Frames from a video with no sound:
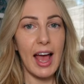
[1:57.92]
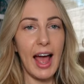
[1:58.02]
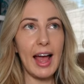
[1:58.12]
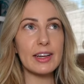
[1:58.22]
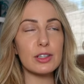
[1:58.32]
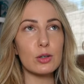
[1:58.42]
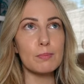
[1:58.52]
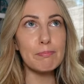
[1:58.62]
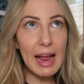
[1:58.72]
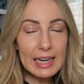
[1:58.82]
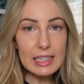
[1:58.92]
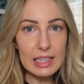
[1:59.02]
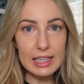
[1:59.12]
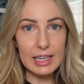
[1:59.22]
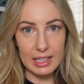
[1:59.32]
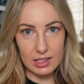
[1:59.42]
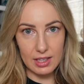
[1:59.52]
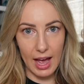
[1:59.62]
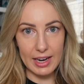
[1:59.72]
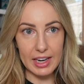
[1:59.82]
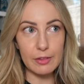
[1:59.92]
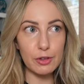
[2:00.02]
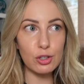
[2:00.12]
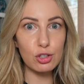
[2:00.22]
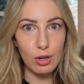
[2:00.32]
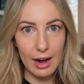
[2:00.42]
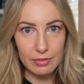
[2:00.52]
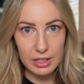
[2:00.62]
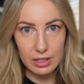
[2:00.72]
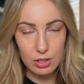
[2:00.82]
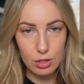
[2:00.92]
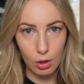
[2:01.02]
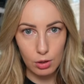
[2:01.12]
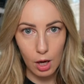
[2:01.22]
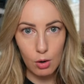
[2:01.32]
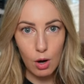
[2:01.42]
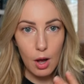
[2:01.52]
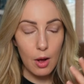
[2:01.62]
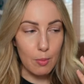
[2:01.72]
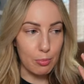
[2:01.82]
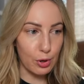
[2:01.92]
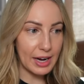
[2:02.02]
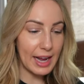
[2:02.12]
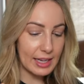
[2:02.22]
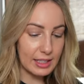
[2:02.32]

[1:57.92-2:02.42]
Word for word: And mainly it's that if you're traveling solo, bring at